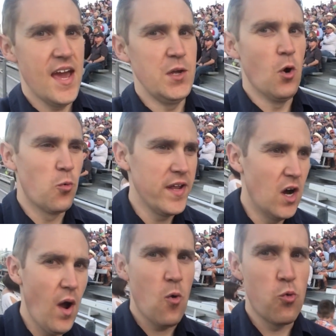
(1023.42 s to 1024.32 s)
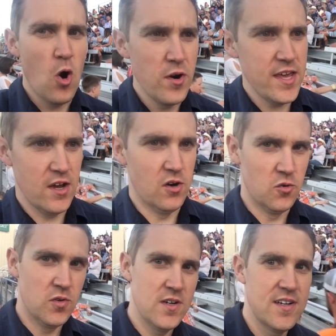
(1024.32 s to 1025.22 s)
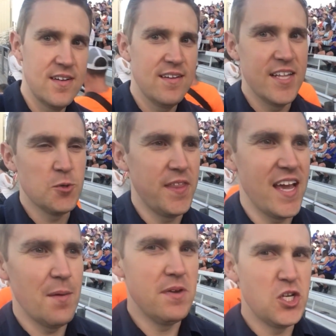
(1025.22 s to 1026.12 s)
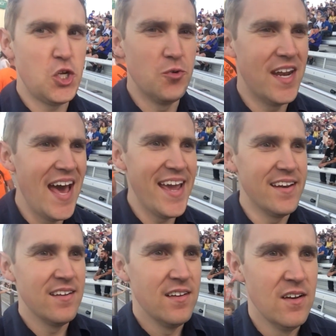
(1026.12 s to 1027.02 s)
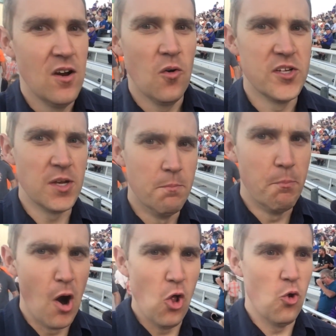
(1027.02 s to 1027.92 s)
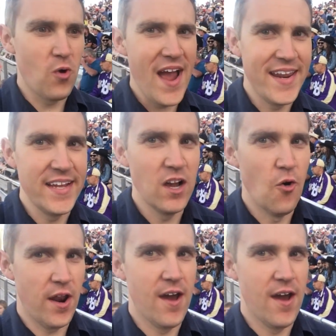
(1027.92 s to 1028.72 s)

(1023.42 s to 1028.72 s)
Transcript: annual Reno Rodeo? That's what they got me shooting tonight. Some bull riding going